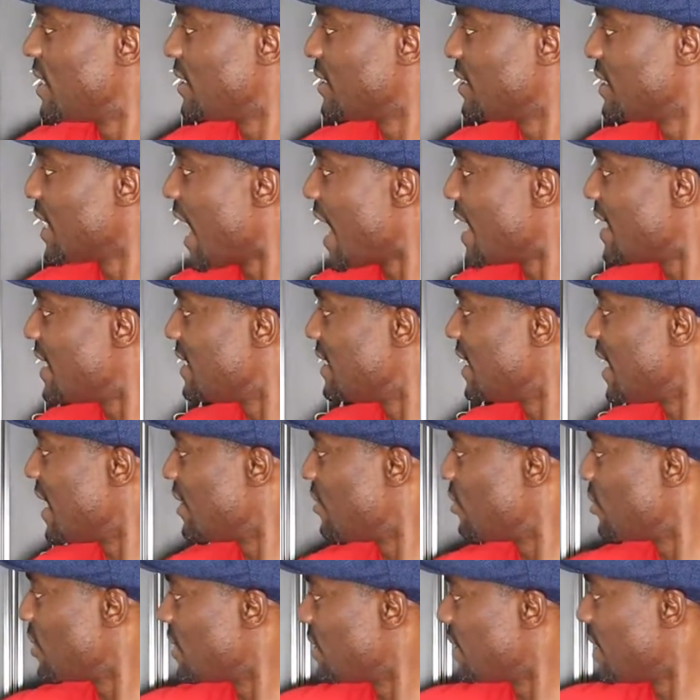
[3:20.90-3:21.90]
the side is
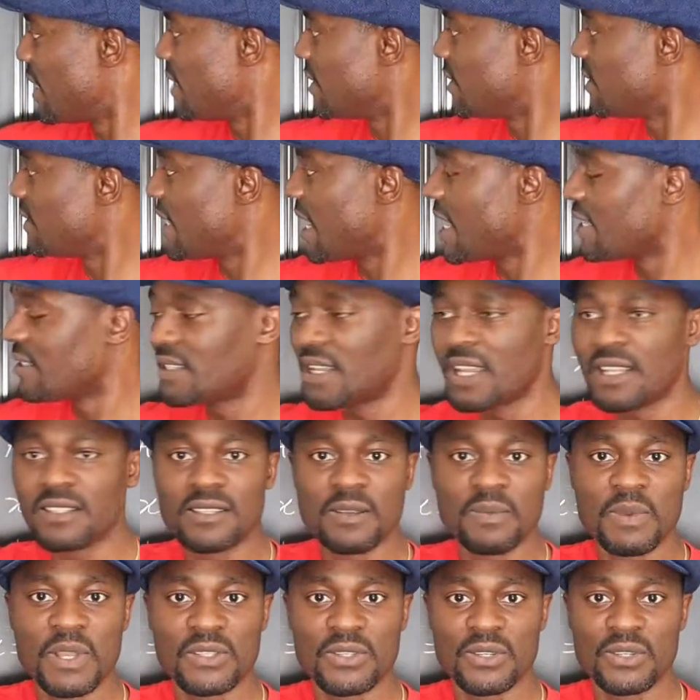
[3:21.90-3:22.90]
increasing, 10
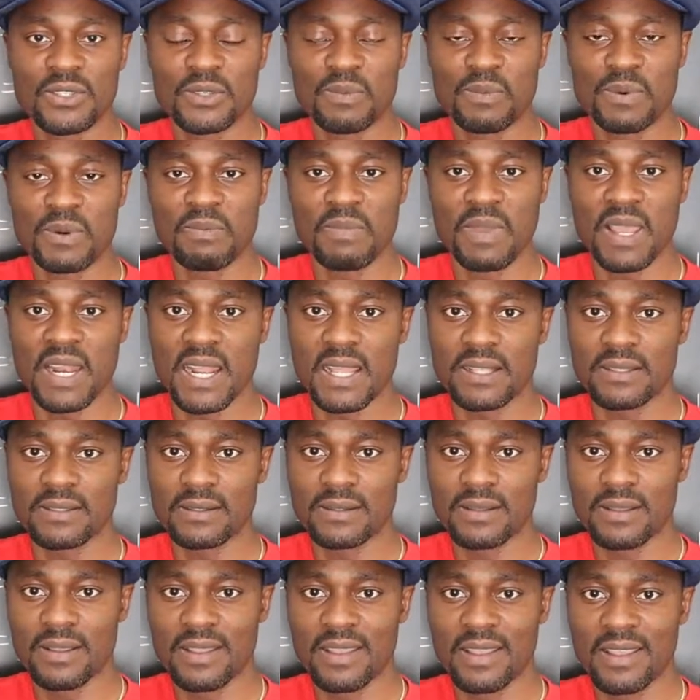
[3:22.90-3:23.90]
centimeters per
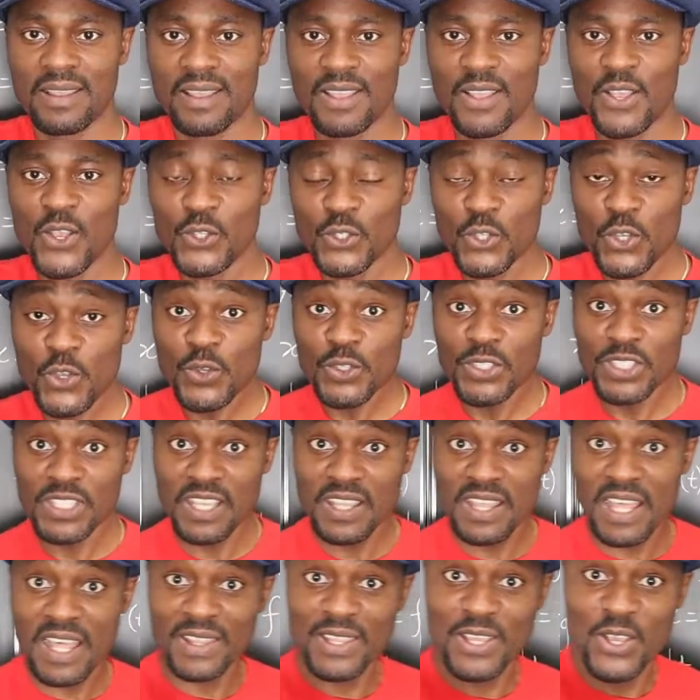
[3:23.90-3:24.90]
minute. So you
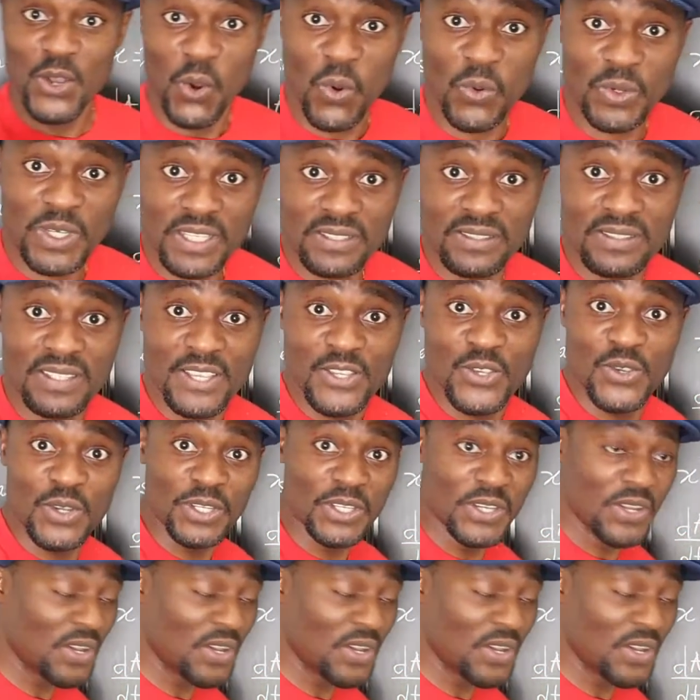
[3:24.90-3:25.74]
see that the only thing you're